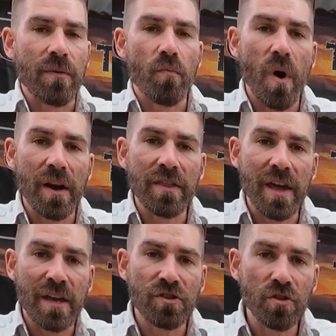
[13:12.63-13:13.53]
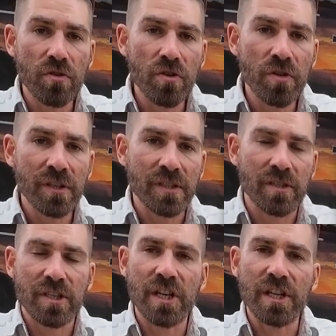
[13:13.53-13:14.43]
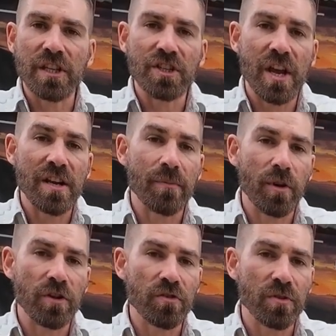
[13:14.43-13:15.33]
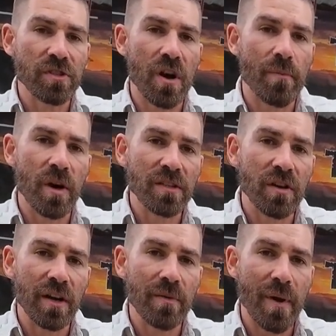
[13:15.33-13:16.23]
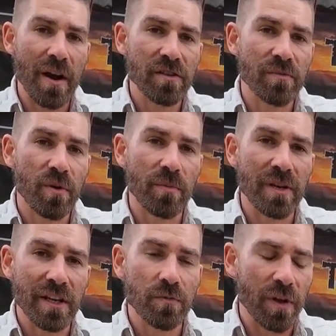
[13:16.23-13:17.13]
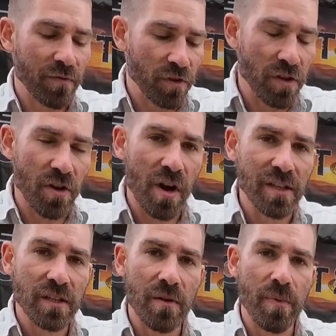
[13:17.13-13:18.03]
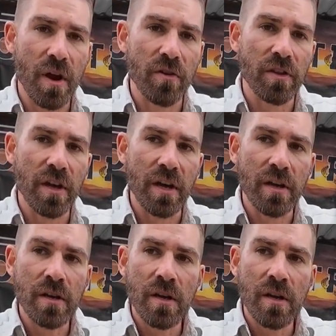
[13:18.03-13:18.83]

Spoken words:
one of their new units sitting in the shed, and I'm going to do a side-by-side comparison probably next week for you guys, comparing the